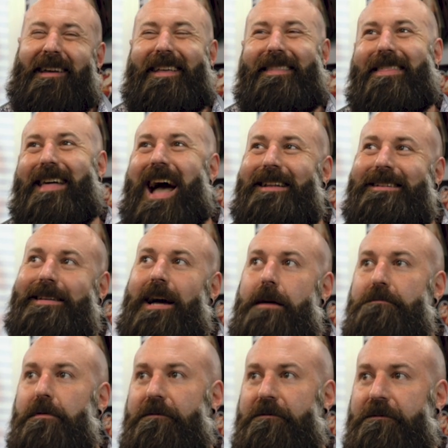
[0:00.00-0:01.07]
like that
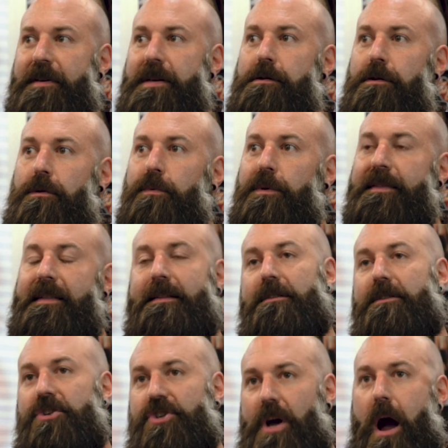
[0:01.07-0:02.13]
type of feel within
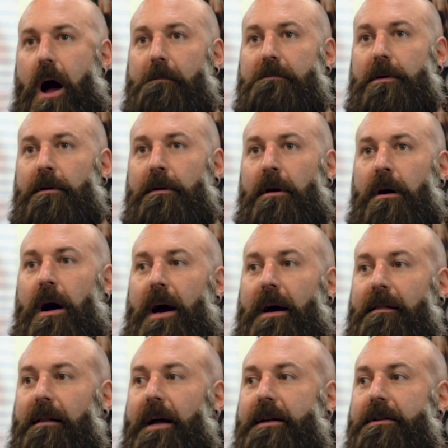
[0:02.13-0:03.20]
the shop. I
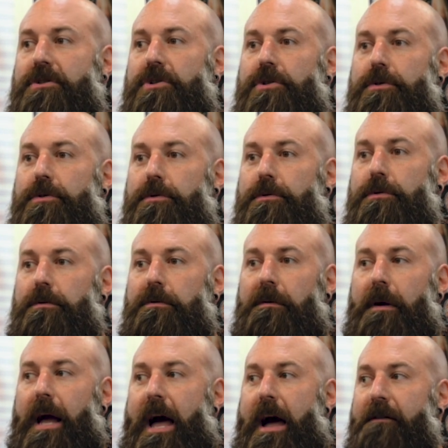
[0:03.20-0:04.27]
like to
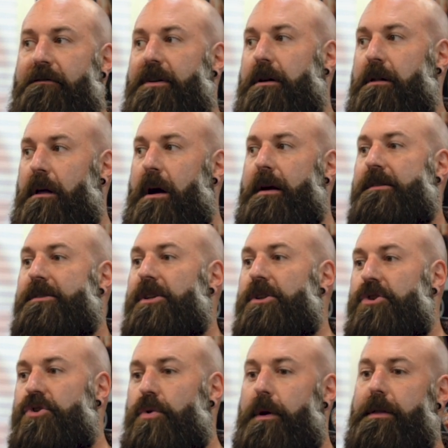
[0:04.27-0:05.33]
have the clients
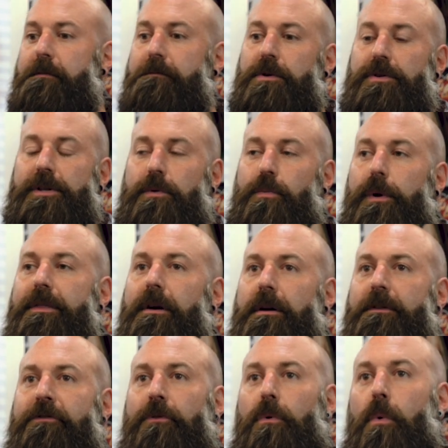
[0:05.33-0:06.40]
enjoy the music with
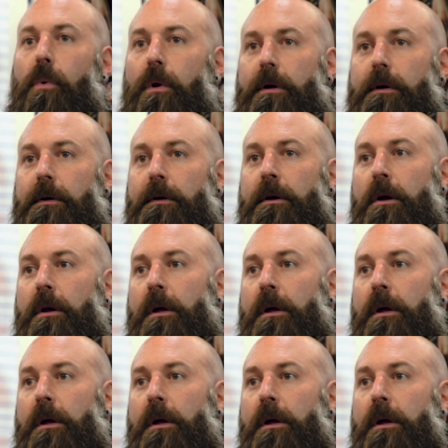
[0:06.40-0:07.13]
us, or